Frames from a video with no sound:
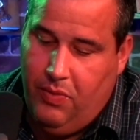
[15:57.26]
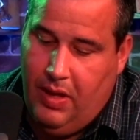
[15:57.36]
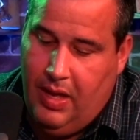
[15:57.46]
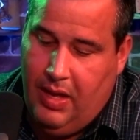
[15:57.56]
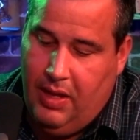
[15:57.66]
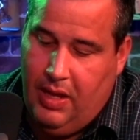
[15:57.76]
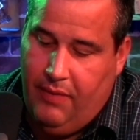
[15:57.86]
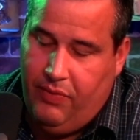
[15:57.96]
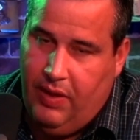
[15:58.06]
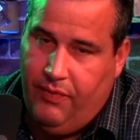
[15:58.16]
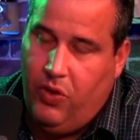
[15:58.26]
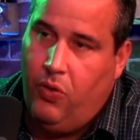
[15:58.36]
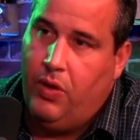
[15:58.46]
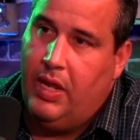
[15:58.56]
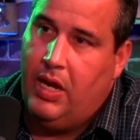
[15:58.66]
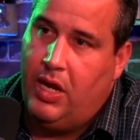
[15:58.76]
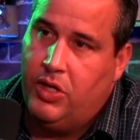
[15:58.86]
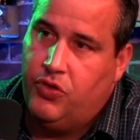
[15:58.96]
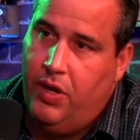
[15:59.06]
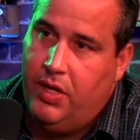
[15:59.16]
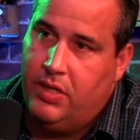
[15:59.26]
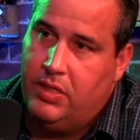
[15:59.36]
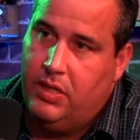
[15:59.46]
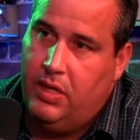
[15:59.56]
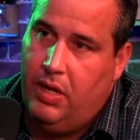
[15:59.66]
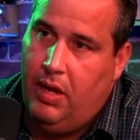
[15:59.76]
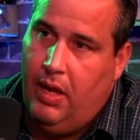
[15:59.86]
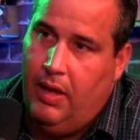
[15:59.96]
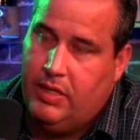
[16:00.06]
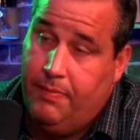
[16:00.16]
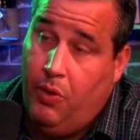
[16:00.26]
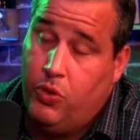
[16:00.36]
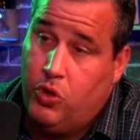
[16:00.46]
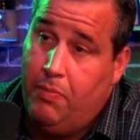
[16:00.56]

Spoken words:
have learned that Australians, as opposed to